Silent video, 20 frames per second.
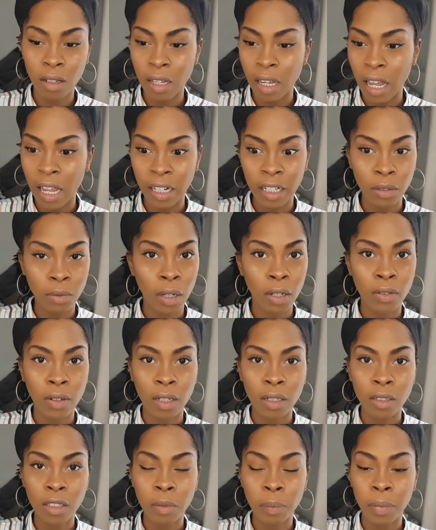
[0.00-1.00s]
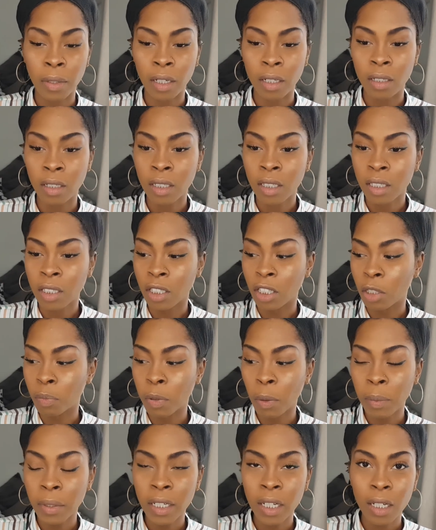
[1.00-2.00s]
anywhere else. But you could
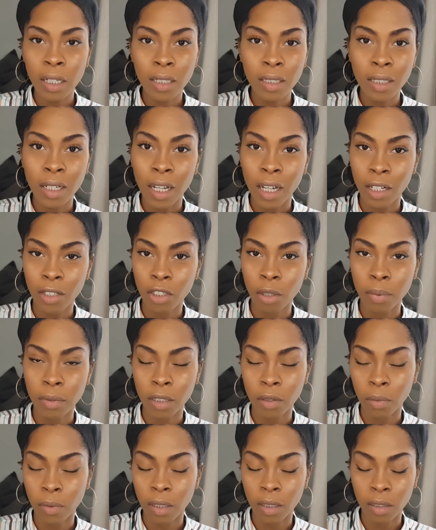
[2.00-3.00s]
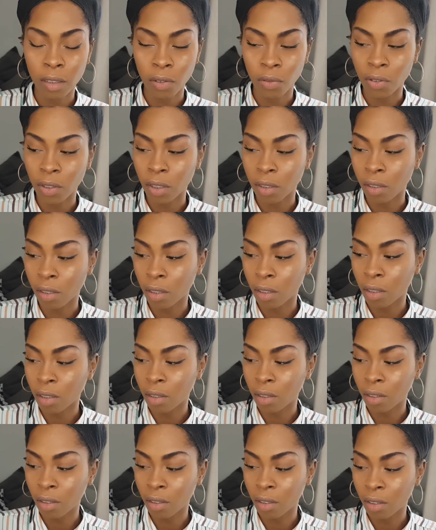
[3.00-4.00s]
probably get this in hair shops as well if you,
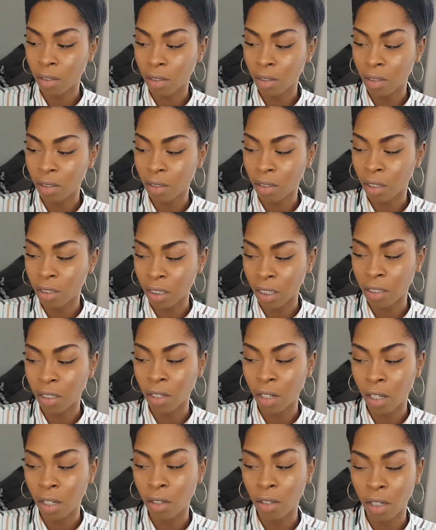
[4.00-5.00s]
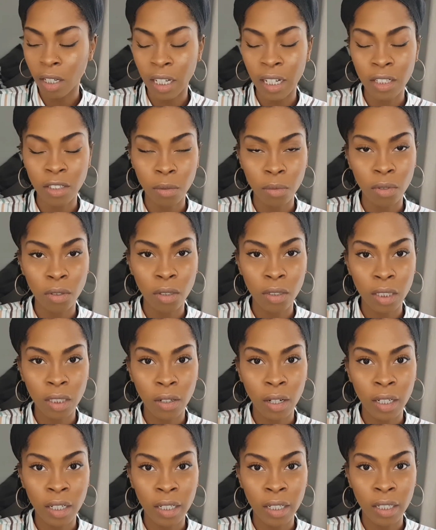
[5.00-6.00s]
because I know like a lot of hair shops do
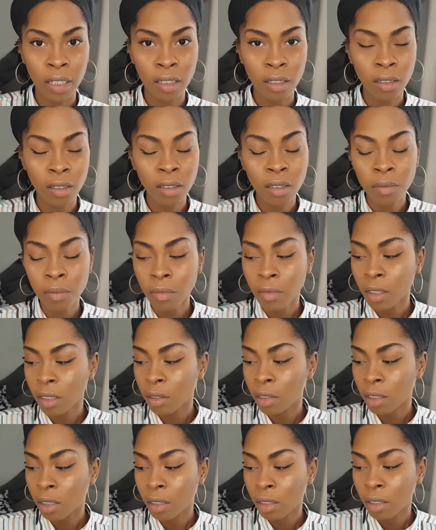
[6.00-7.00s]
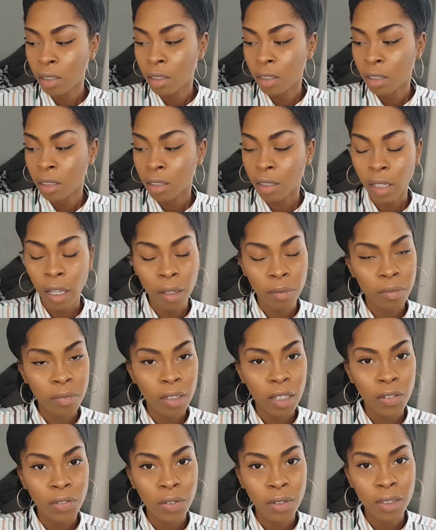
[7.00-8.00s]
sell LA Girl. So yeah,
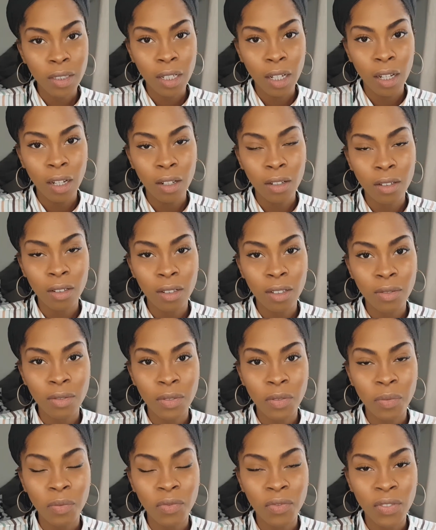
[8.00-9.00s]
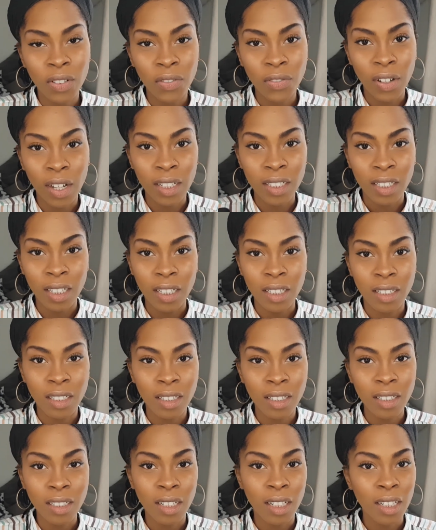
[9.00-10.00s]
if you want to see how I got on with the
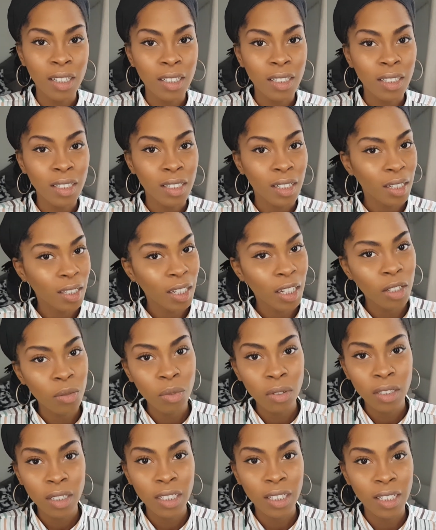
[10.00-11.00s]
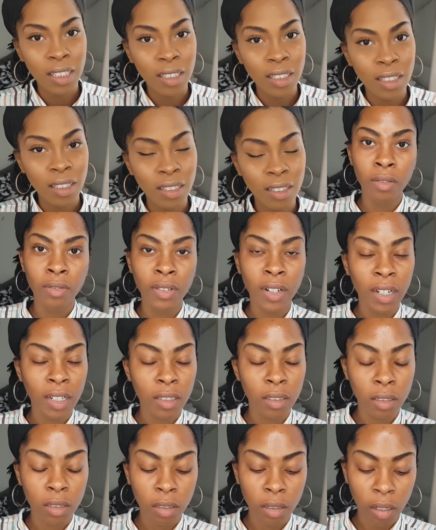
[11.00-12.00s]
foundation, then just keep watching.
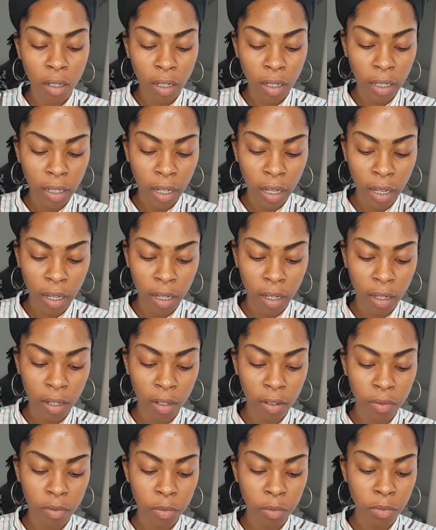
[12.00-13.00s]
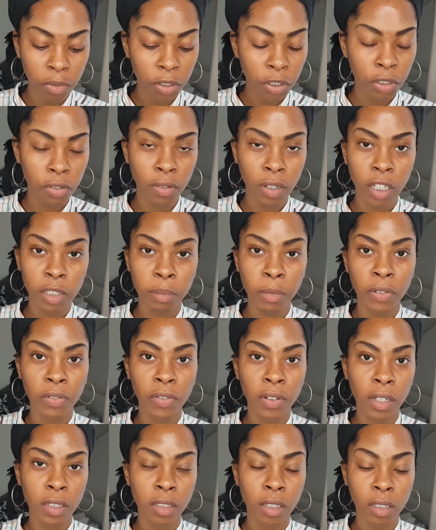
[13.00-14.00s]
Right, so I have moisturised my
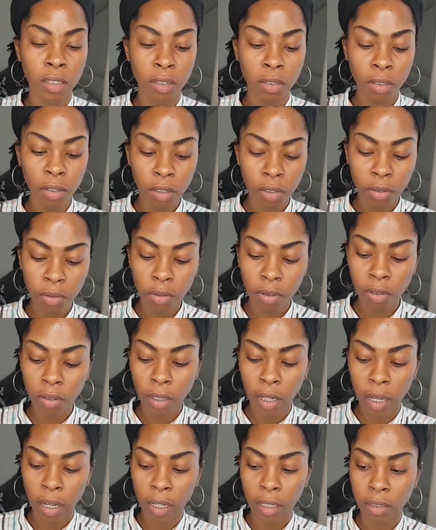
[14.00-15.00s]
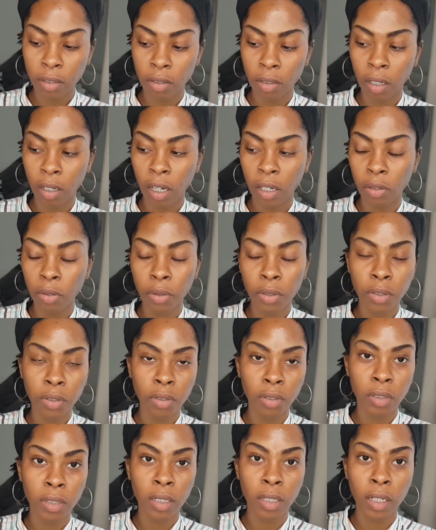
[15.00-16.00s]
face as usual, and I always
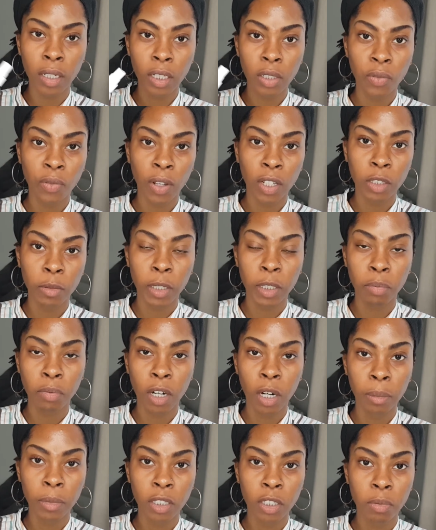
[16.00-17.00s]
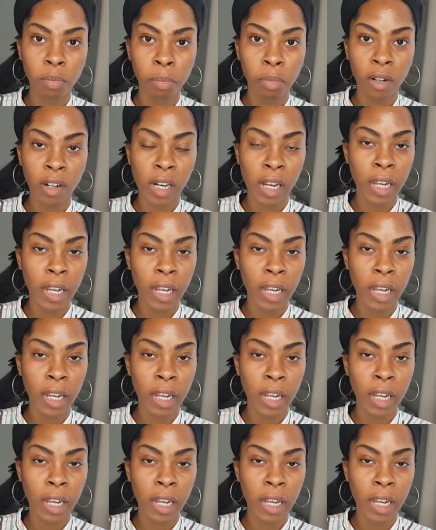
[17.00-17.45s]
use the NYX First Face Priming Spray